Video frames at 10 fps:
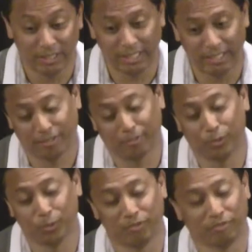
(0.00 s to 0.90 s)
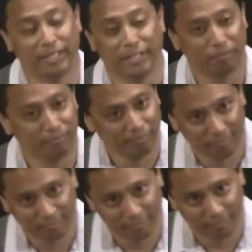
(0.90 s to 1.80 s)
we needed someone who was funny.
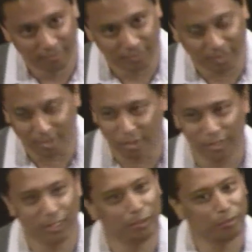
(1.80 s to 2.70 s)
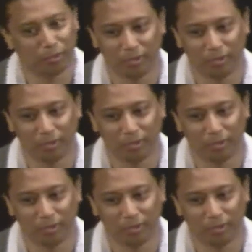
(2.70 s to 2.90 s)
The hardest thing in the